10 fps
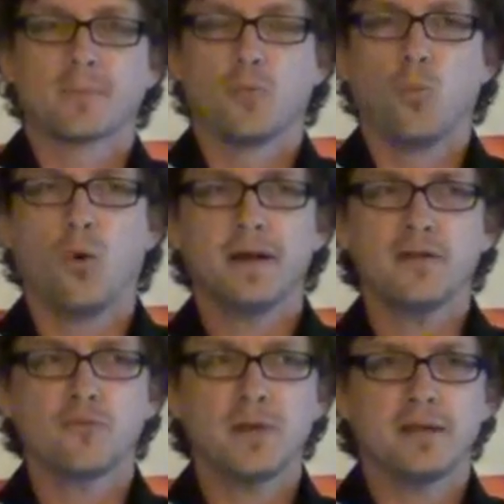What
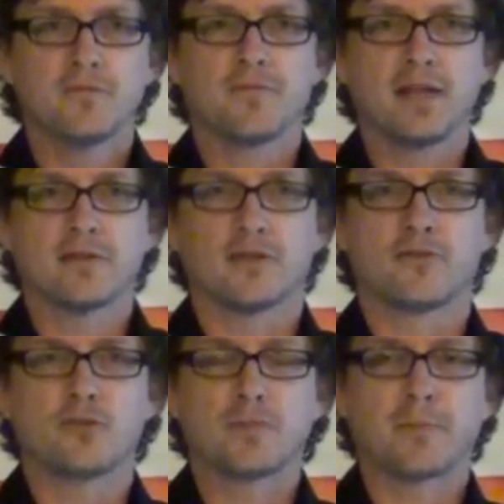if we invent a
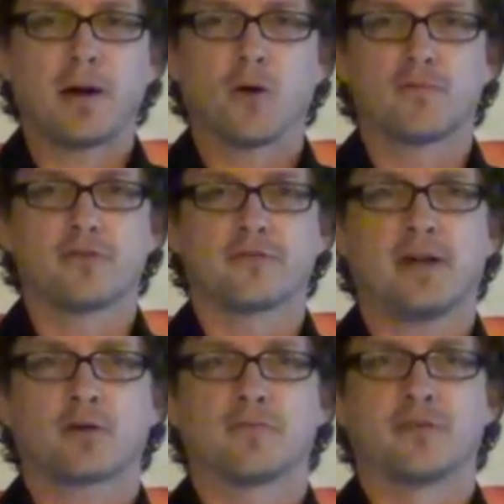super powerful
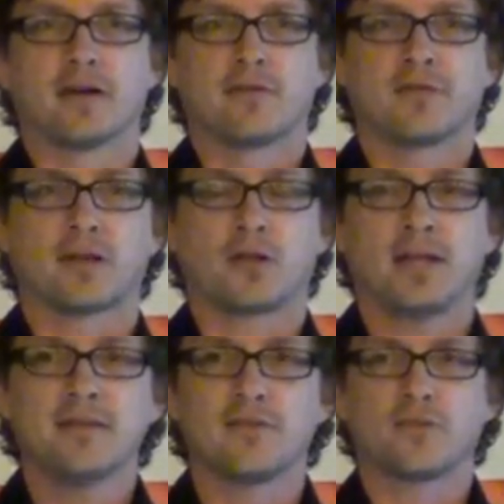sacrifice that
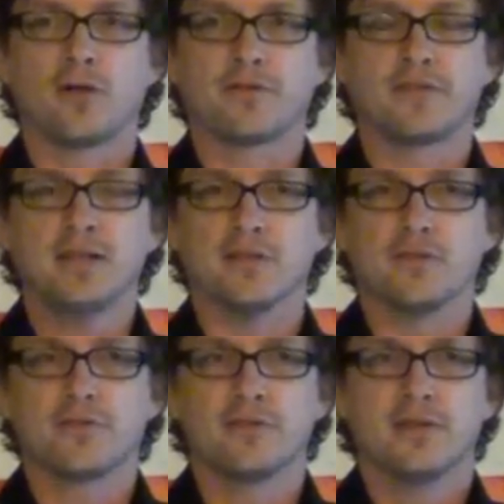cleanses all
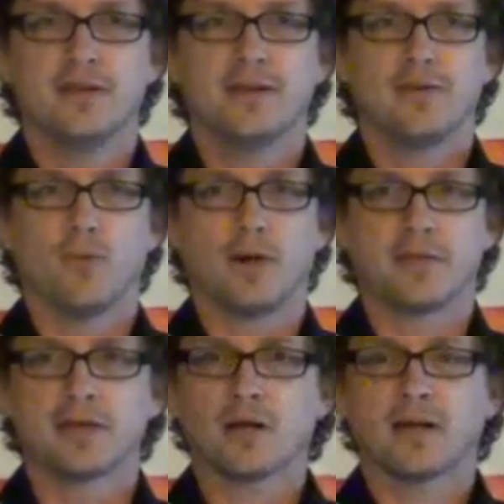sins?
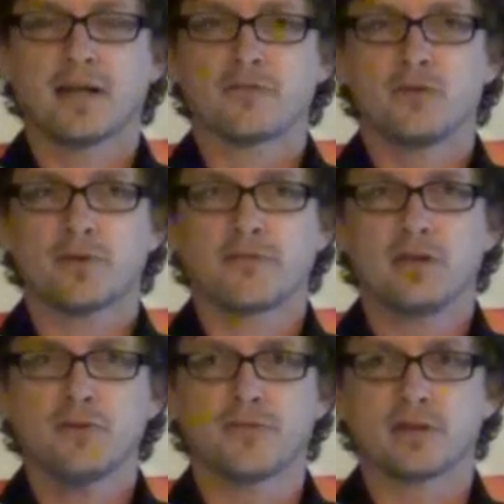Well, then God has no
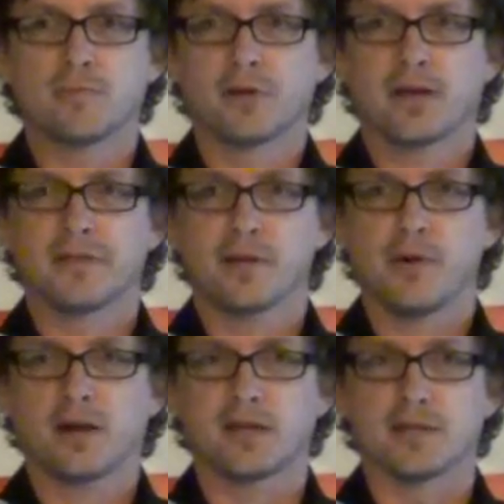excuse not to bring on the
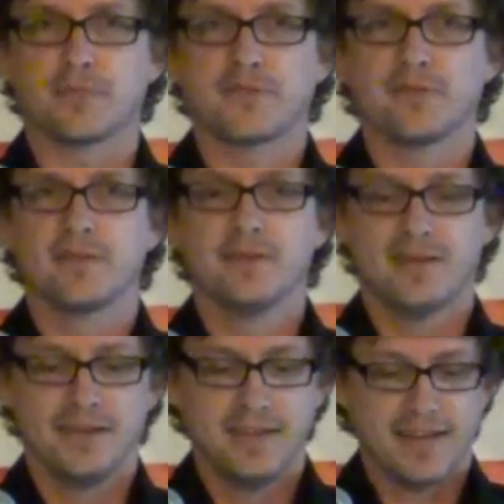apocalypse.
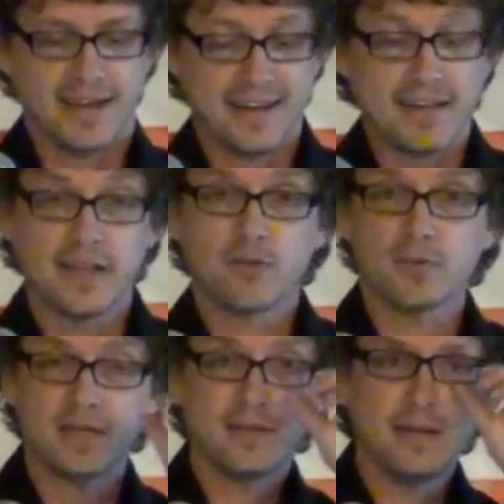Uh, and that's
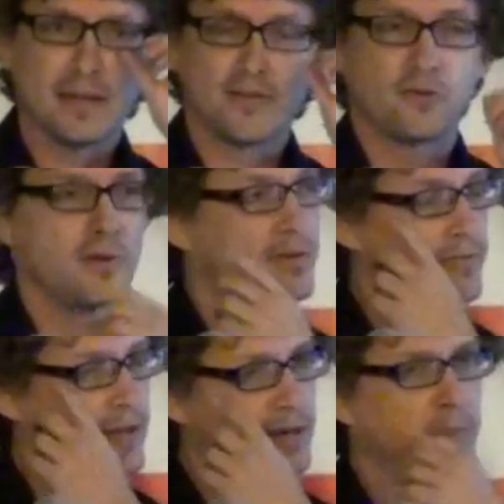what they did. And so, in
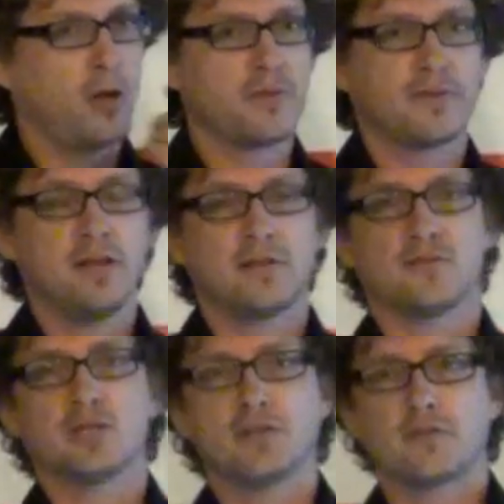fact, Paul
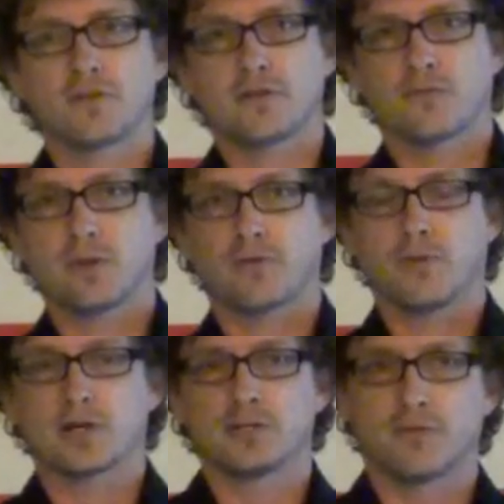says Jesus'
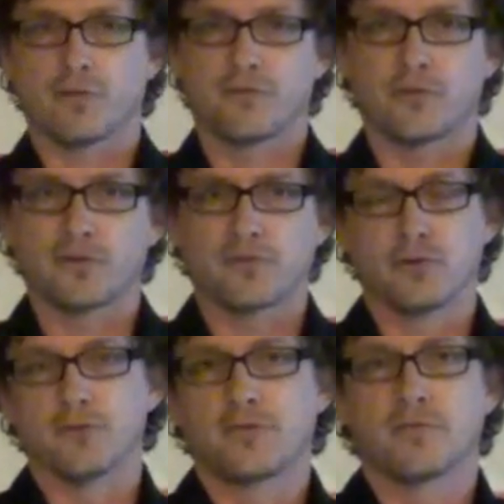resurrection is the first
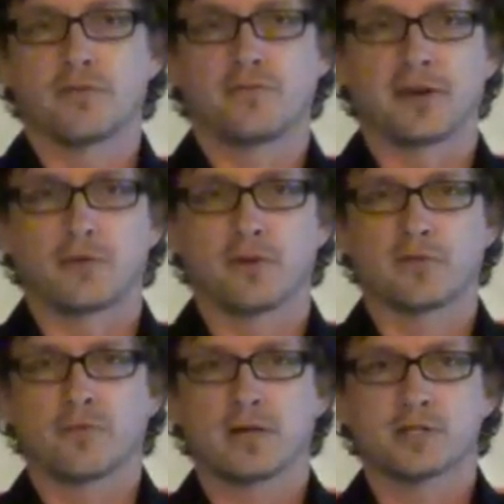fruits of the final
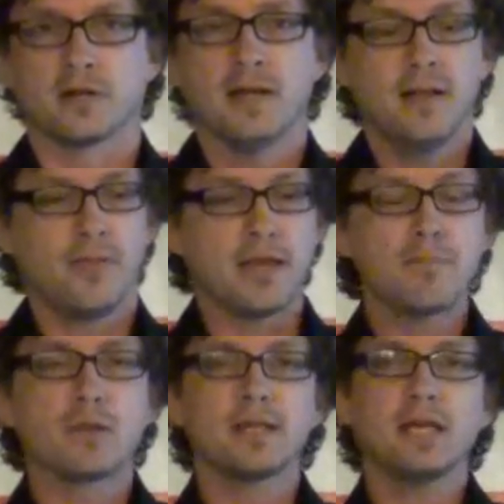resurrection. They
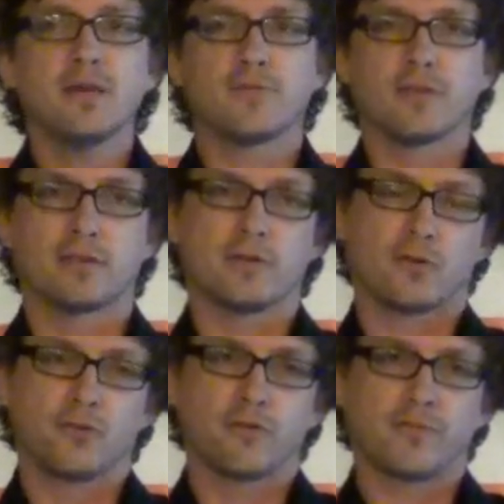believed that
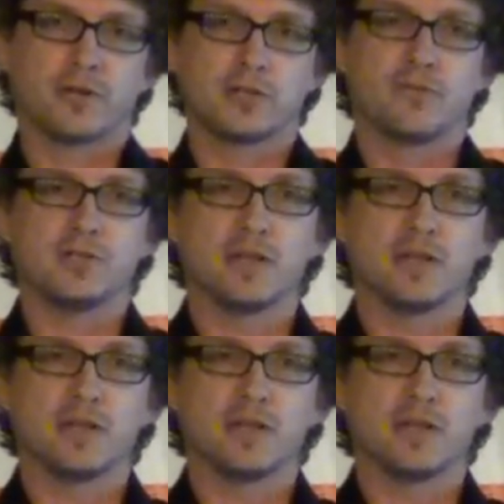the crucifixion of